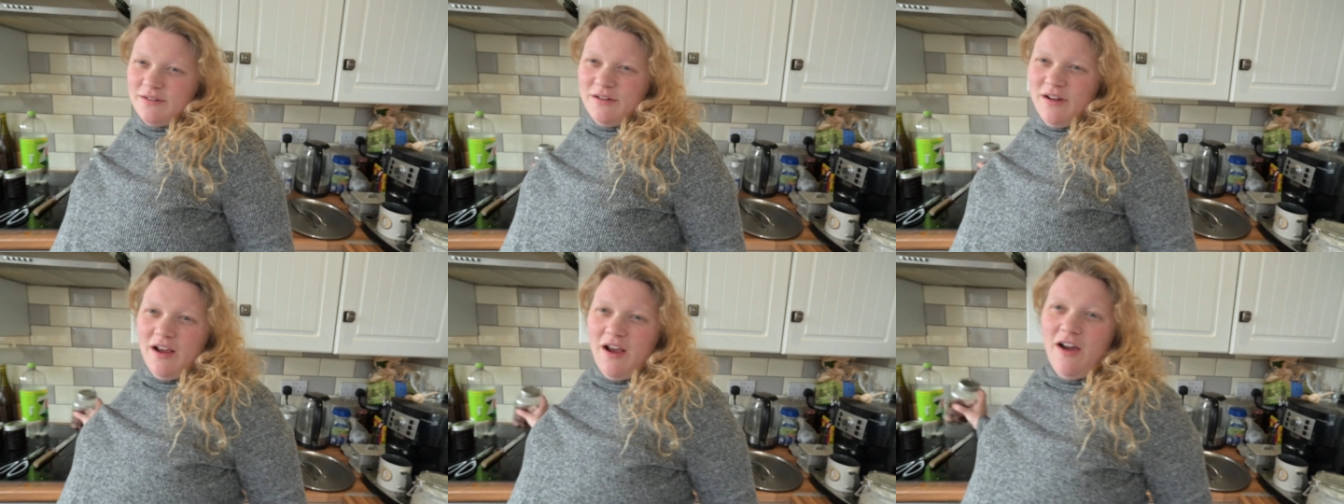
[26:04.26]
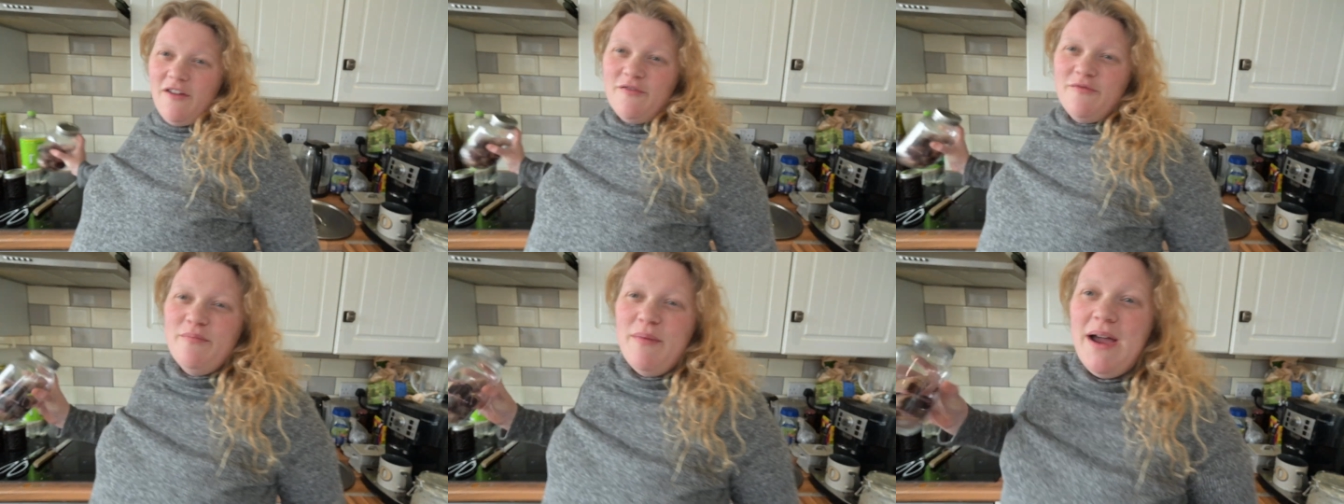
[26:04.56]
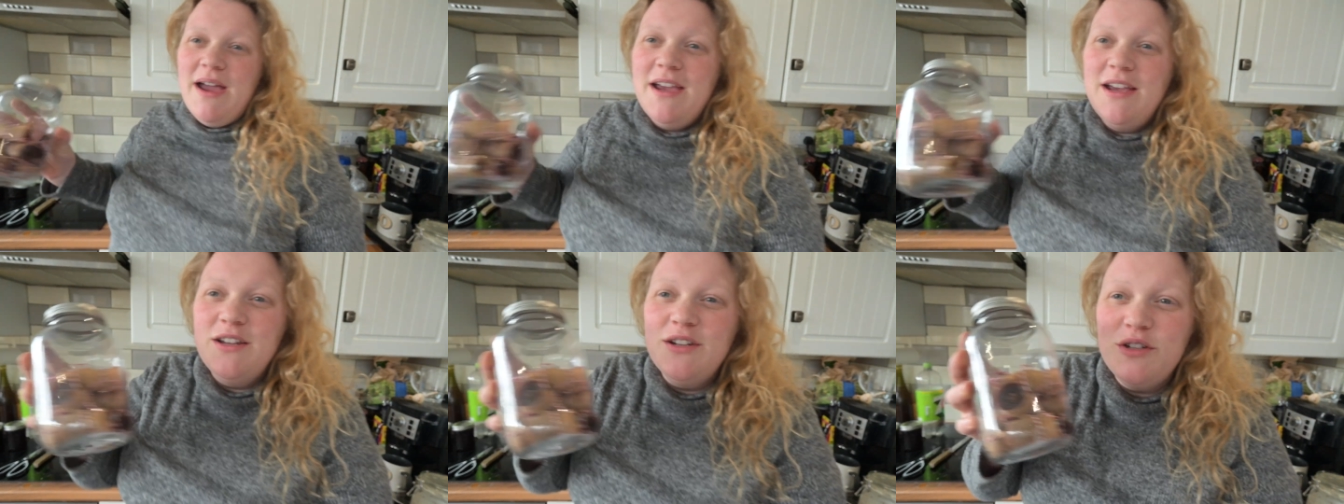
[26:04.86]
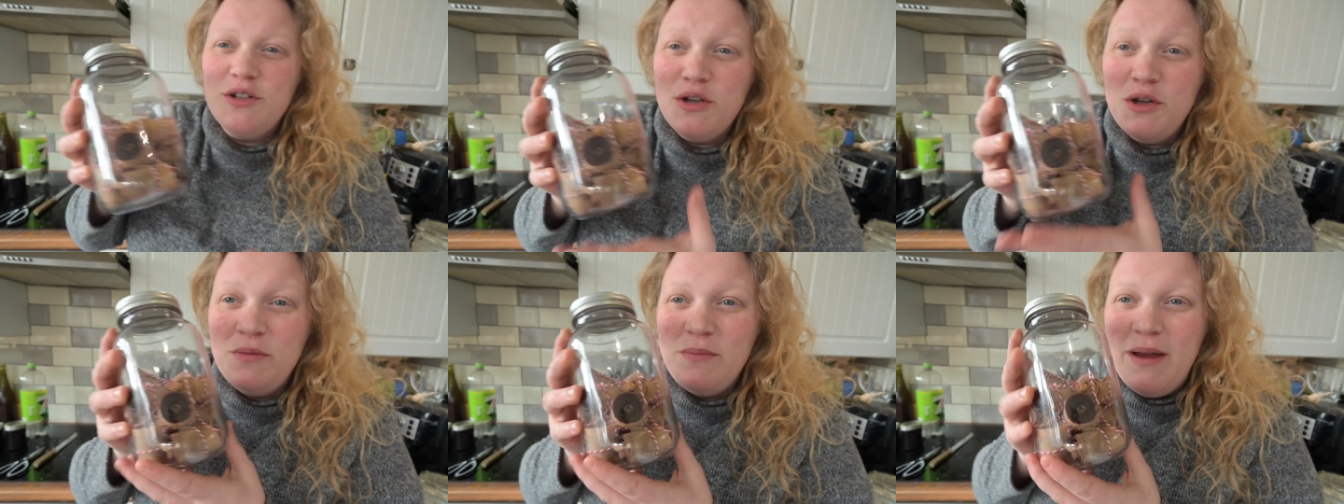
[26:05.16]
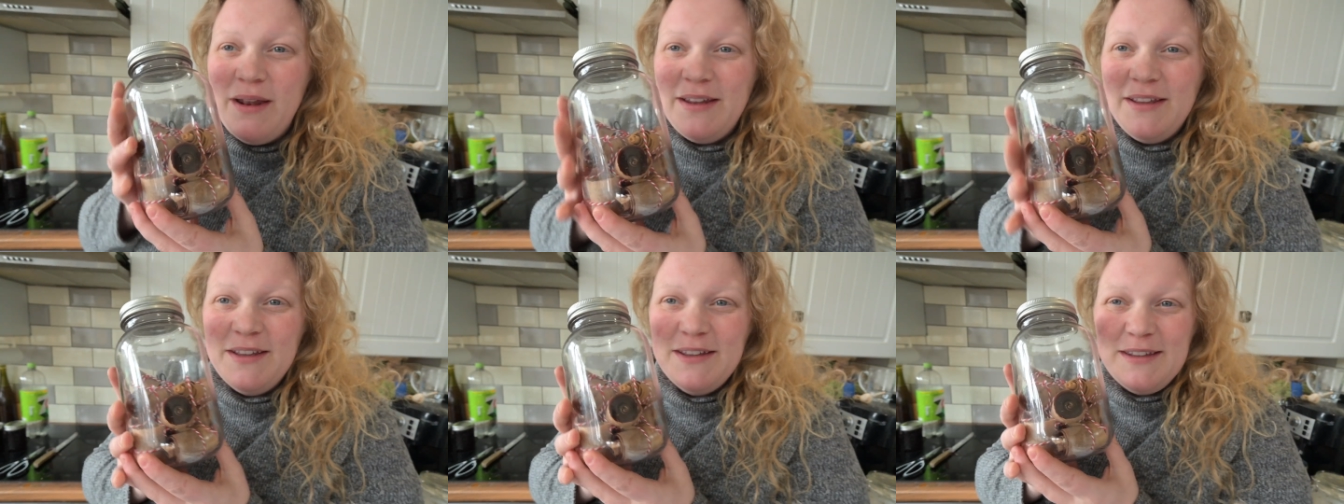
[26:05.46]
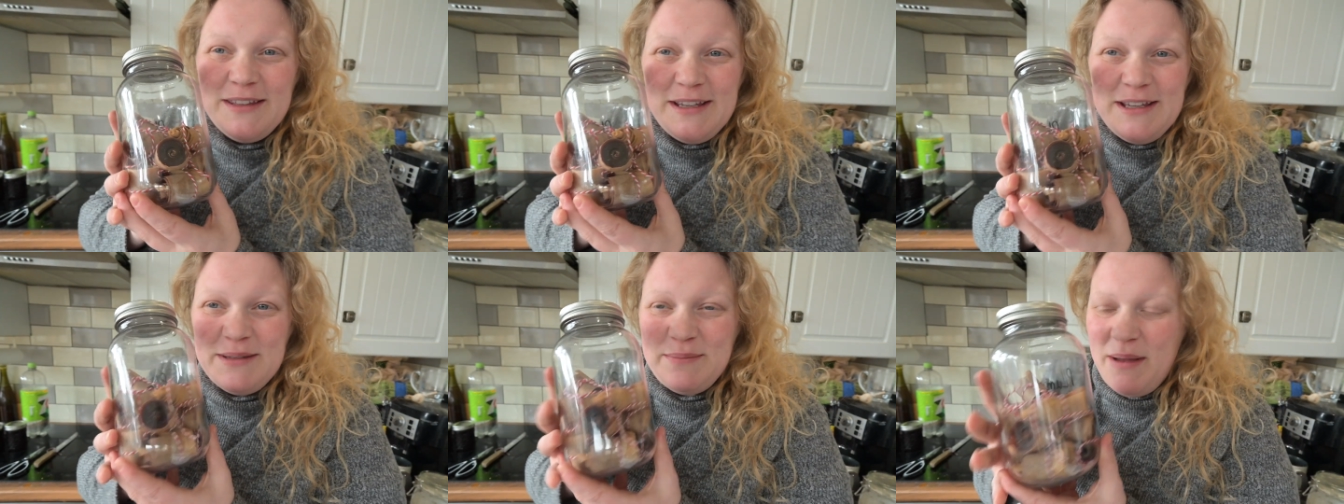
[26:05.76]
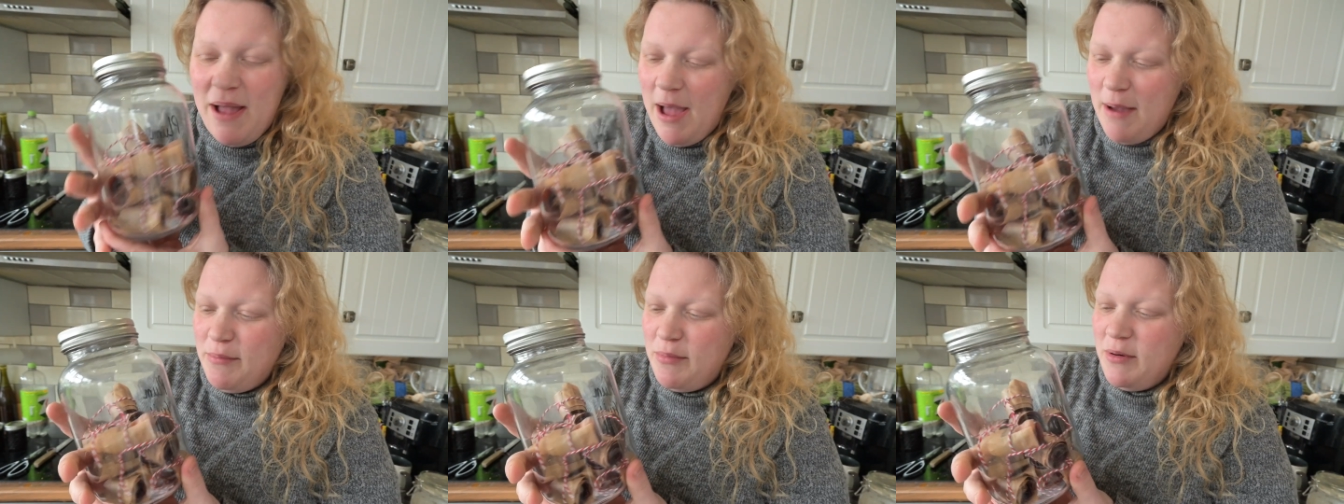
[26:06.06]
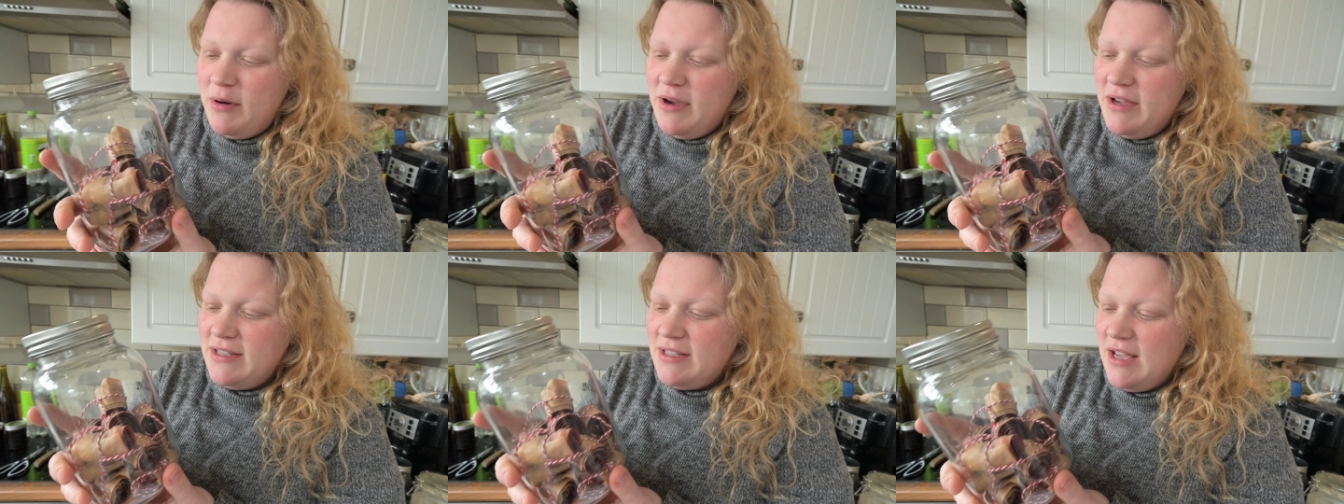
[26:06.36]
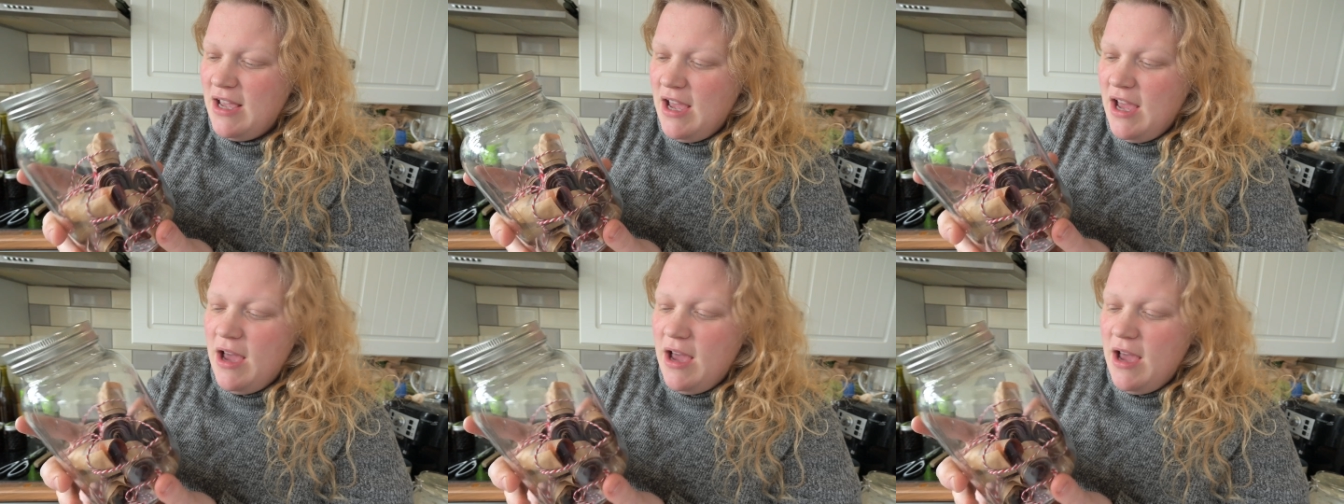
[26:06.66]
look like I've made too many of these bad boys,